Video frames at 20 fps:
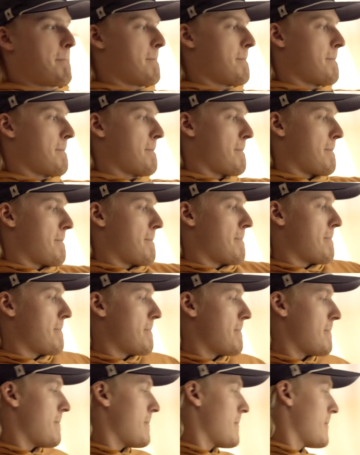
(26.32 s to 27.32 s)

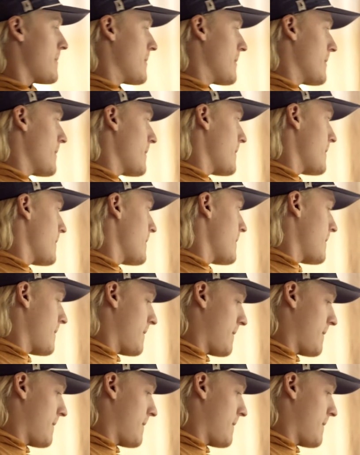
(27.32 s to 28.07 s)
Nothing is said.